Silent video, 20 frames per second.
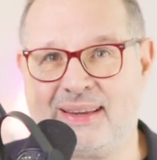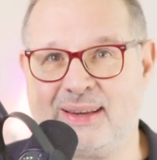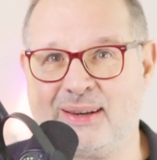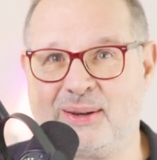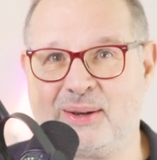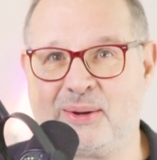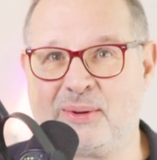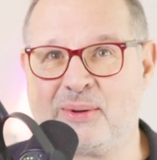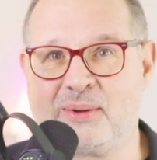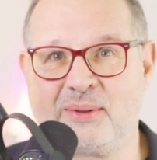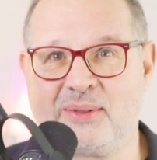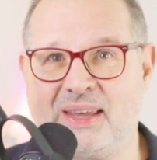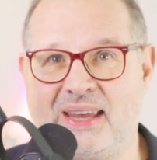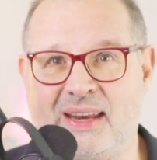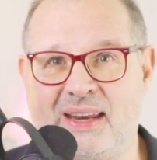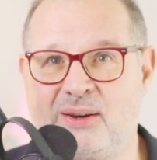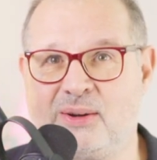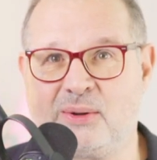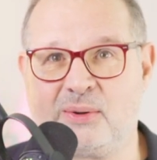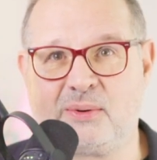know,
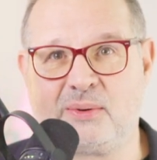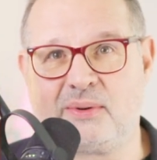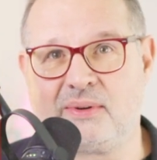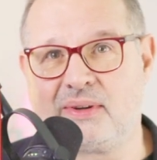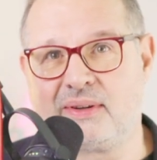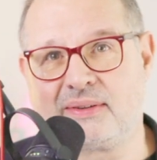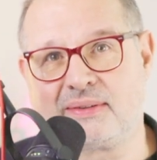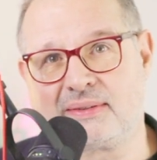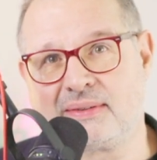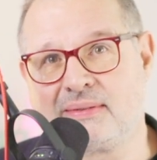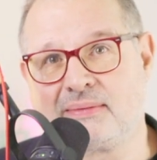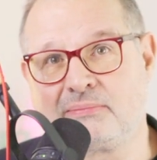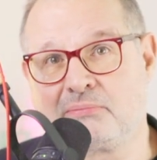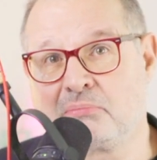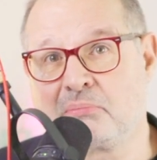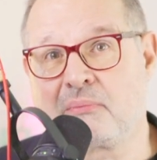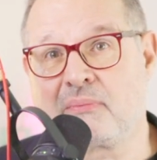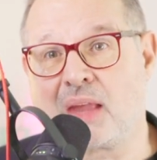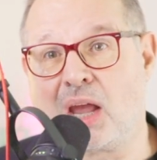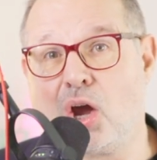they don't
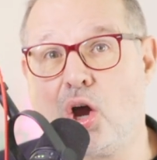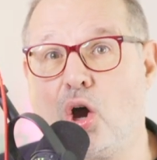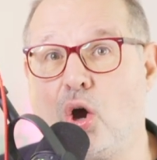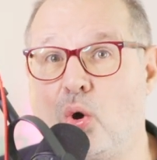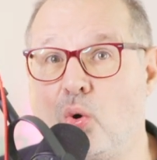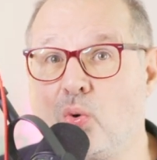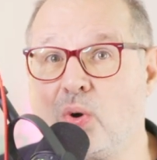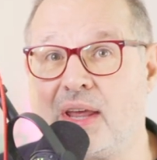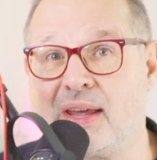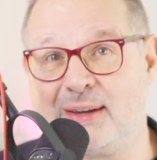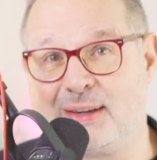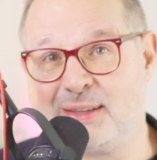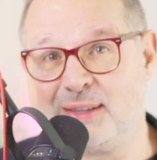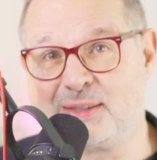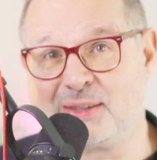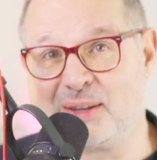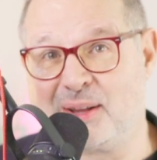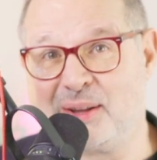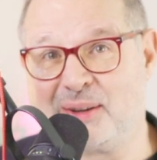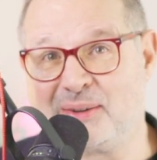own any
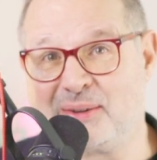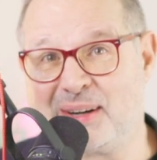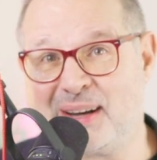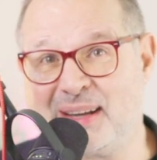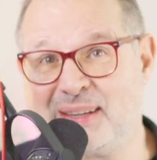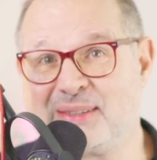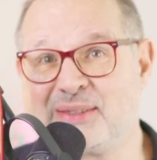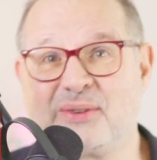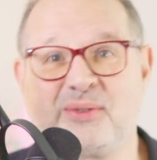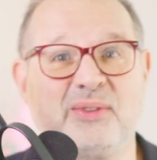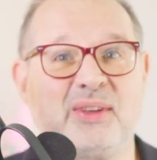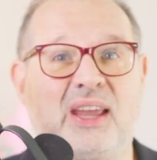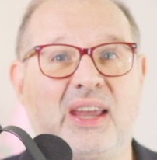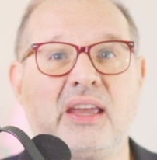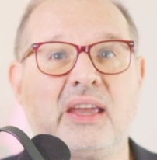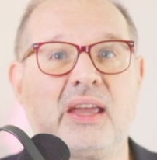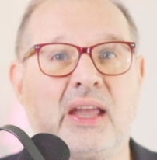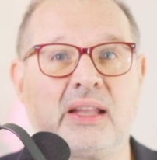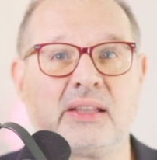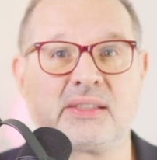Sol, right? So they
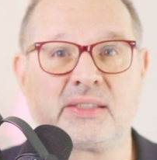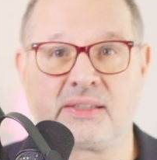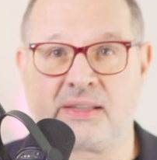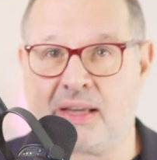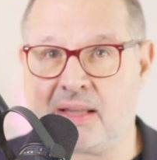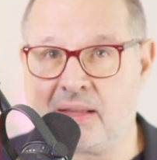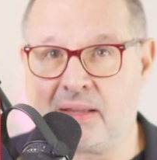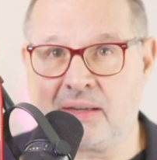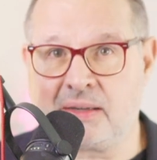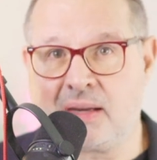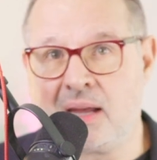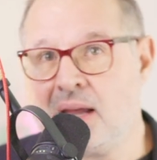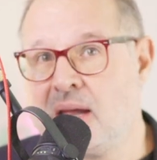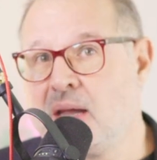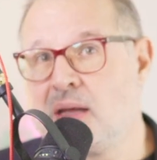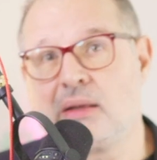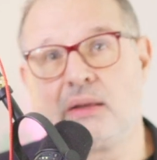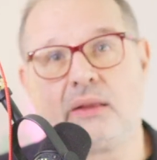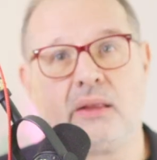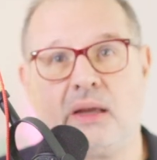can't sell it.
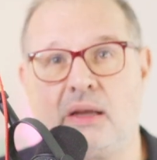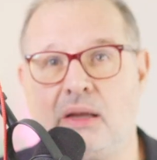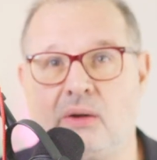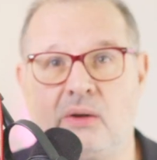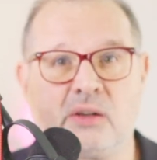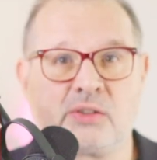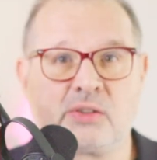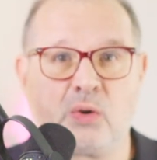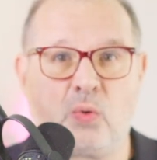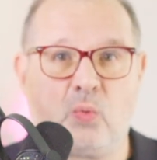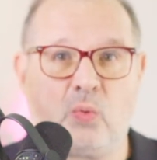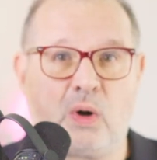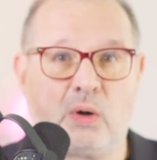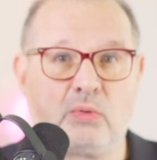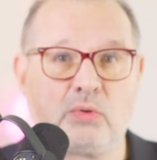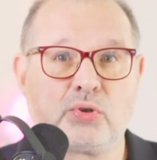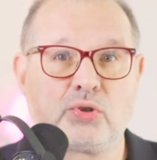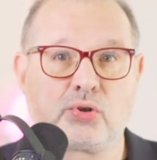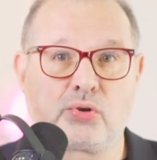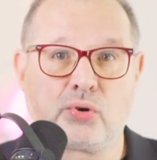They also
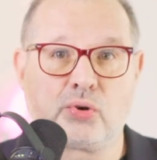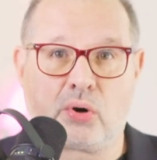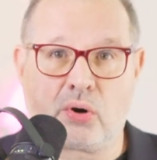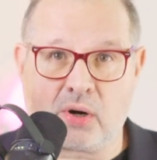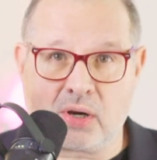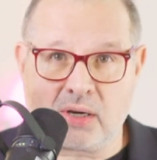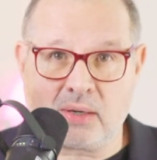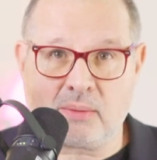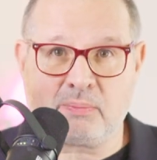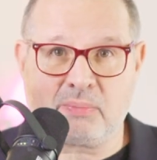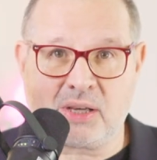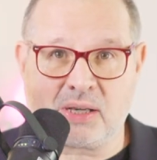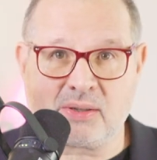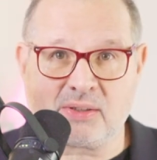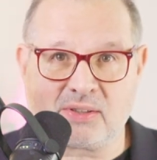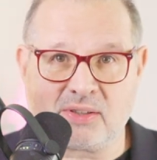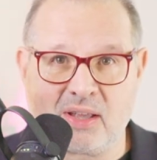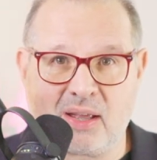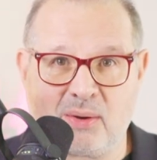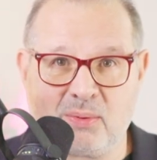won't short it
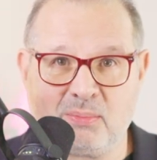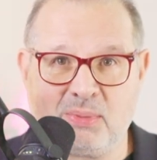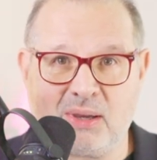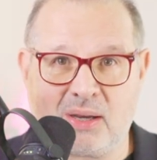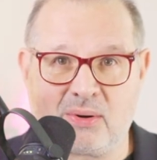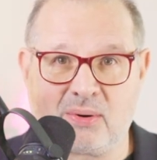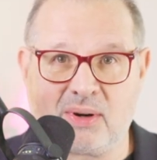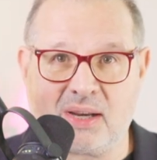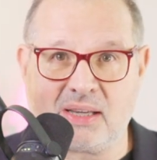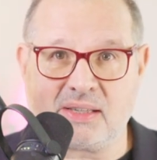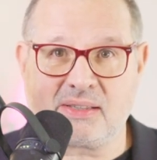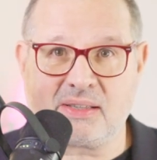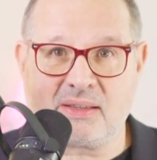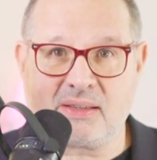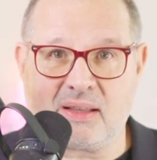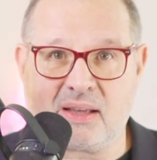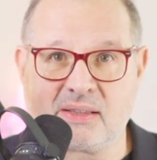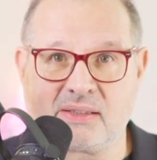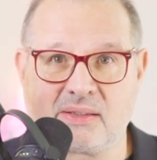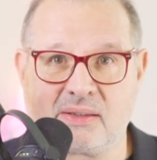because that would be crazy.
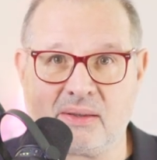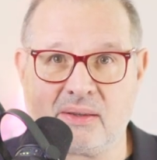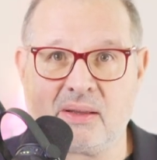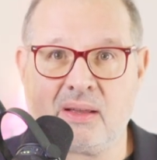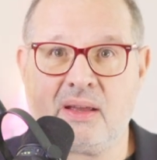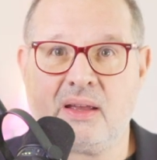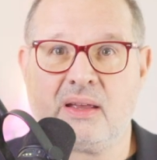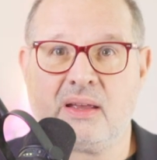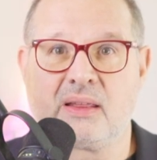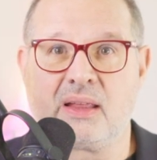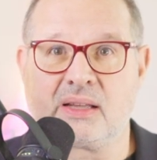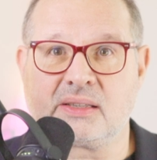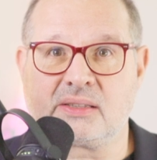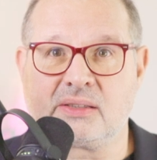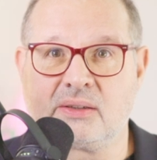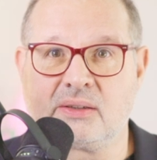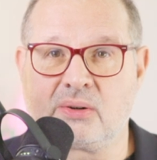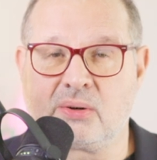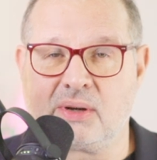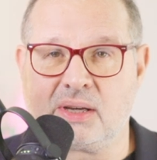That's a that's
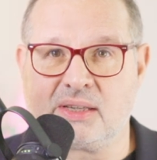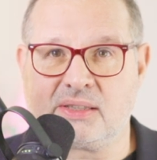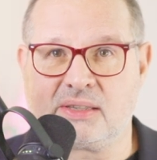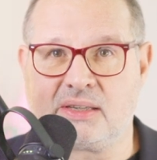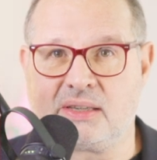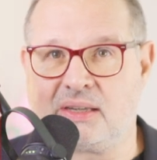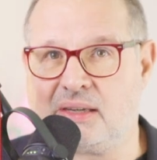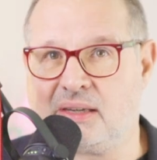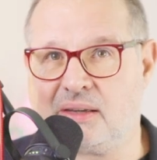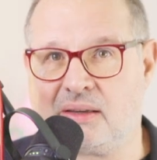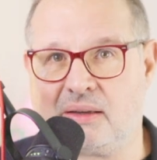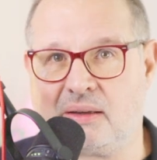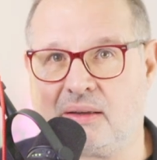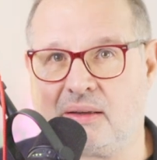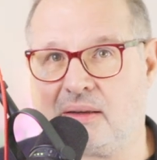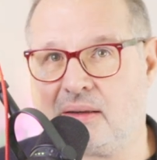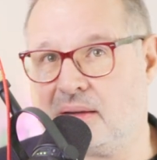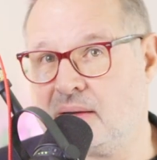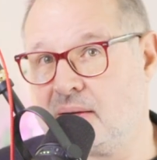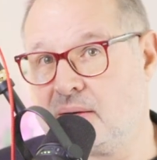a crazy,
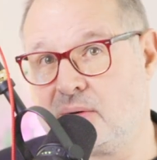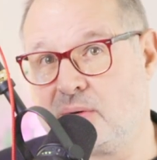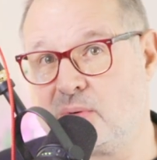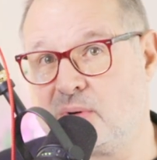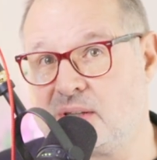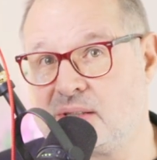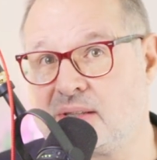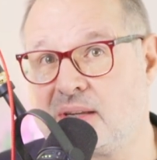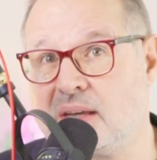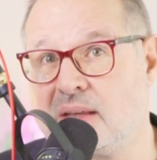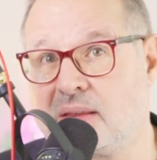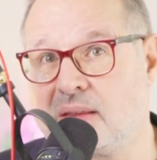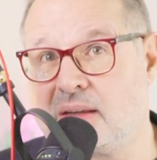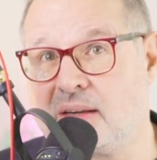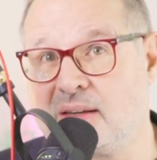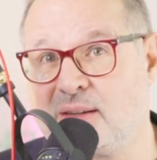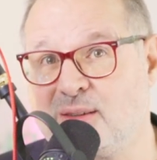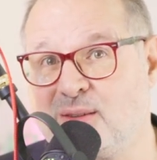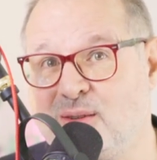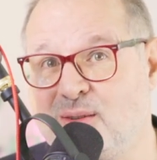uh, a risky
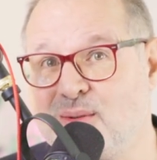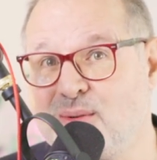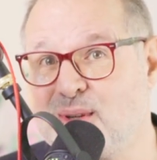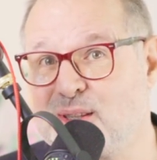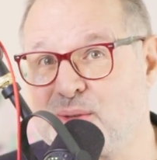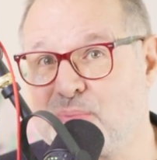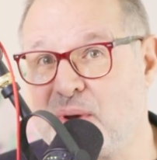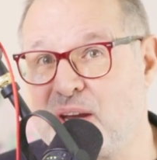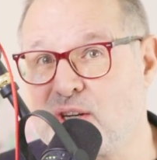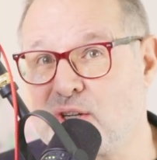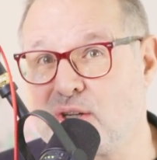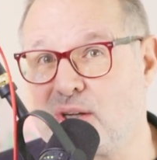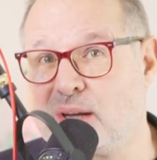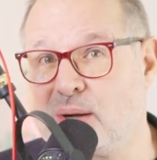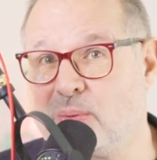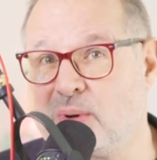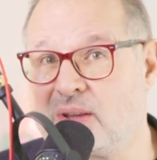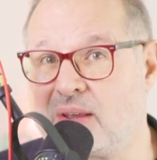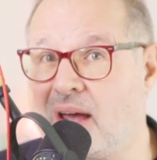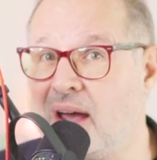thing to do, especially
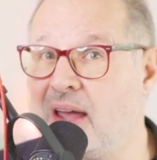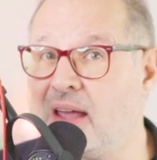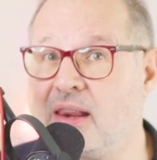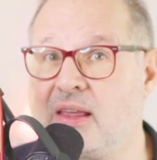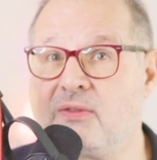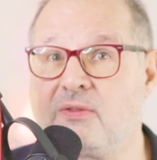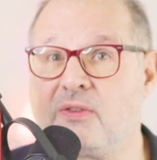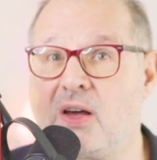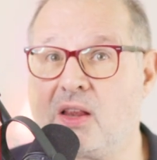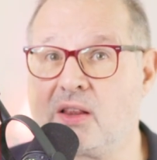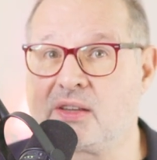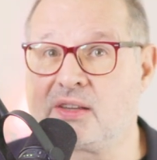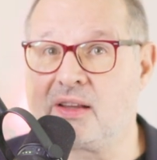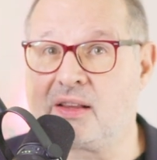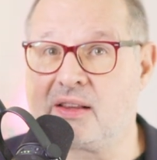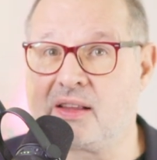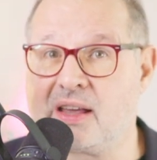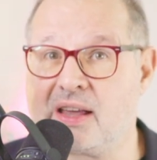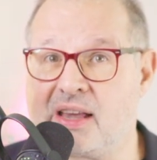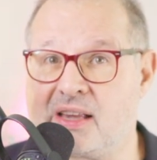with highly
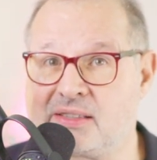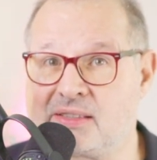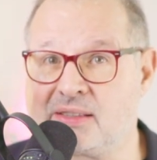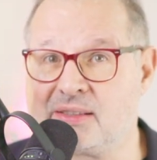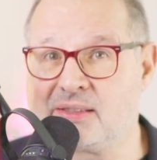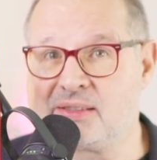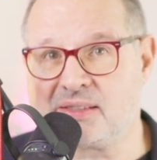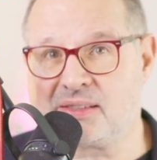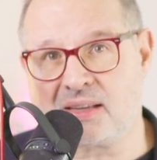volatile assets